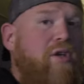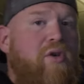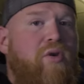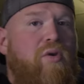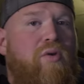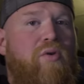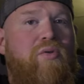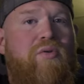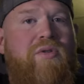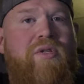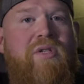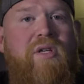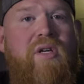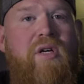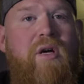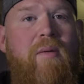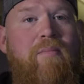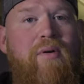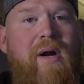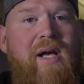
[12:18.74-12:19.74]
use
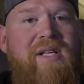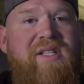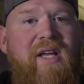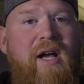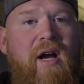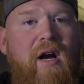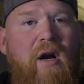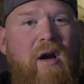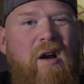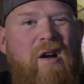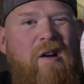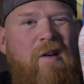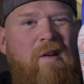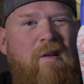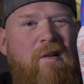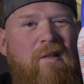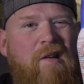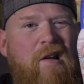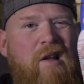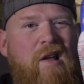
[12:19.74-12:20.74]
compressed air
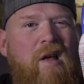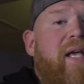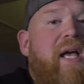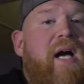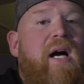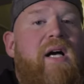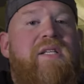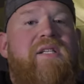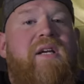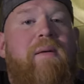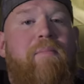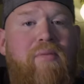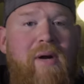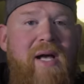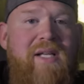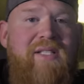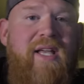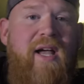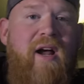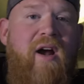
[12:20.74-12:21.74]
because
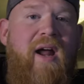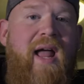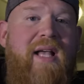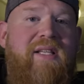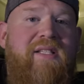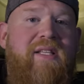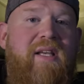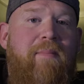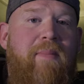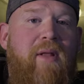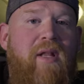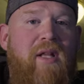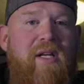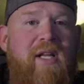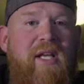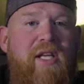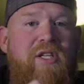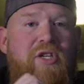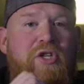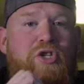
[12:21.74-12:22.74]
compressed air has the
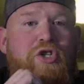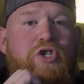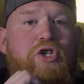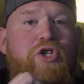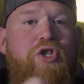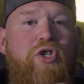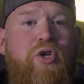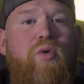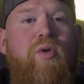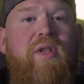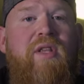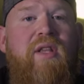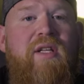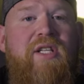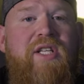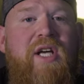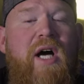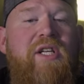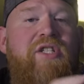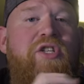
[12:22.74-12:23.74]
ability to shoot the
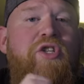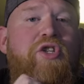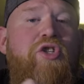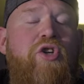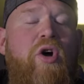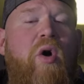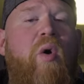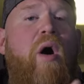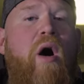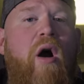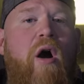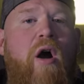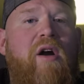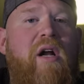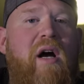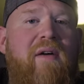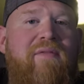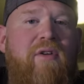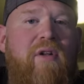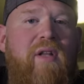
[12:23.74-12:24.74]
dust so
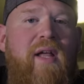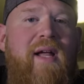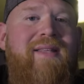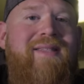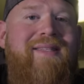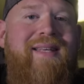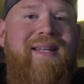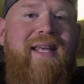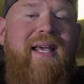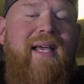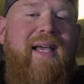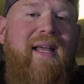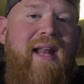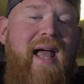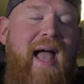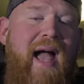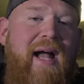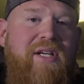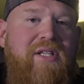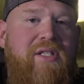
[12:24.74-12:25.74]
hard off your lens that it can
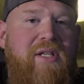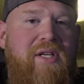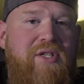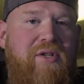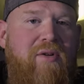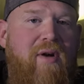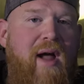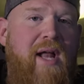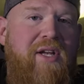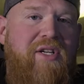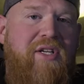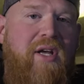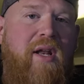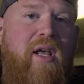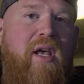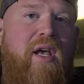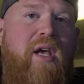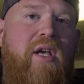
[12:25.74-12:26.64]
actually scratch it.